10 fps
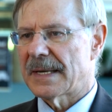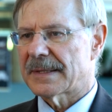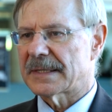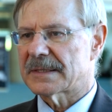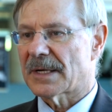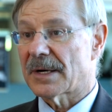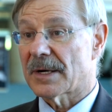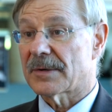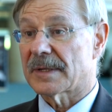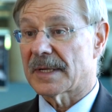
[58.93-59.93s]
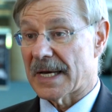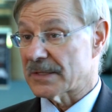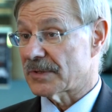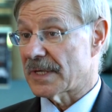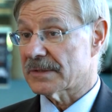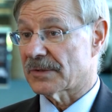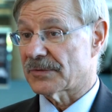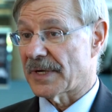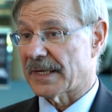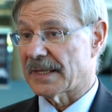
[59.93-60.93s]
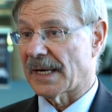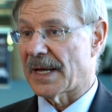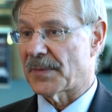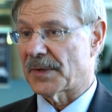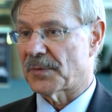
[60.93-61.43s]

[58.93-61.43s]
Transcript: They start out in the gastrointestinal tract, in the lamina